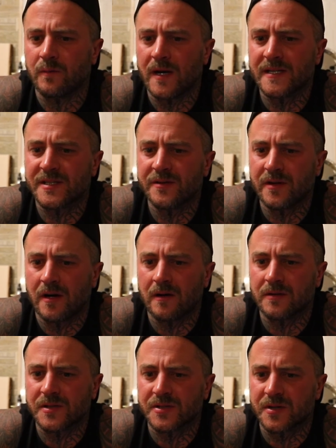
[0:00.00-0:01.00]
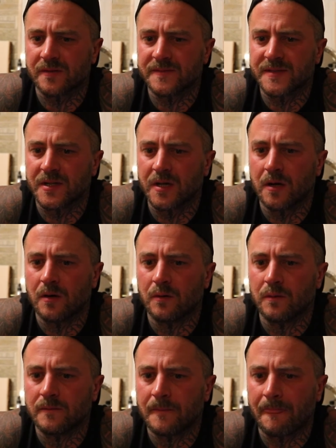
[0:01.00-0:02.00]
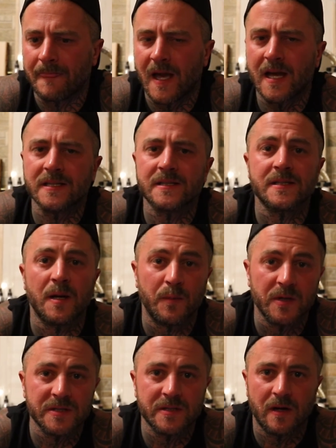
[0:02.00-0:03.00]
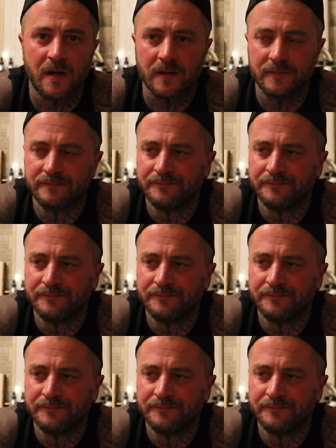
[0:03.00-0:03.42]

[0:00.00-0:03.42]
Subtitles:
rescue dog deserves to go as someone's dog.